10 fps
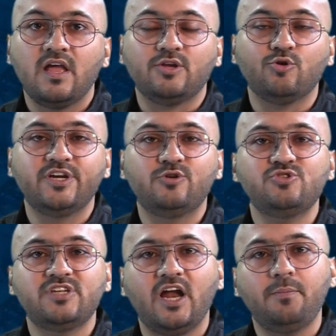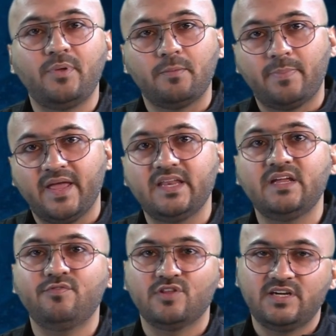You need to start
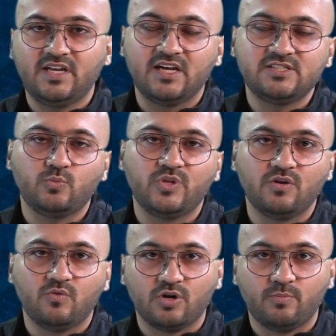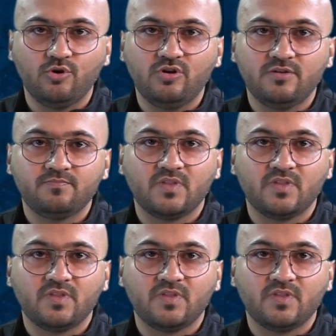preparing for the task with the workbook.